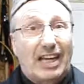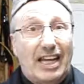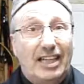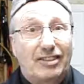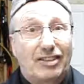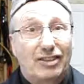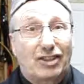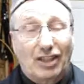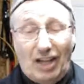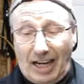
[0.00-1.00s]
It does
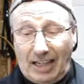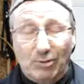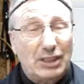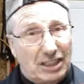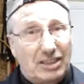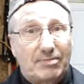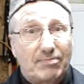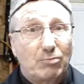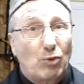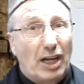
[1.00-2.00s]
a lot, which is
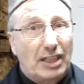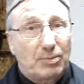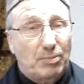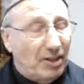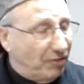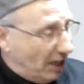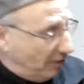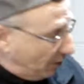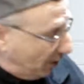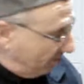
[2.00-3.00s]
why it's my
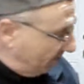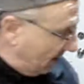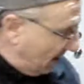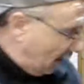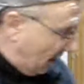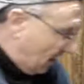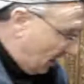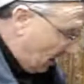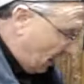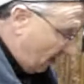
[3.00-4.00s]
favorite.
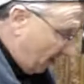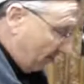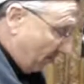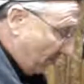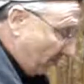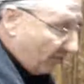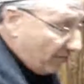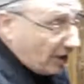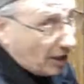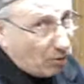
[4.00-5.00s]

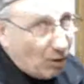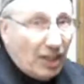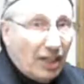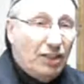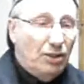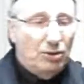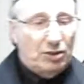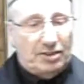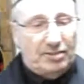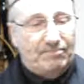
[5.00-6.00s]
The other one I
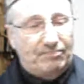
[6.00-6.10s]
use,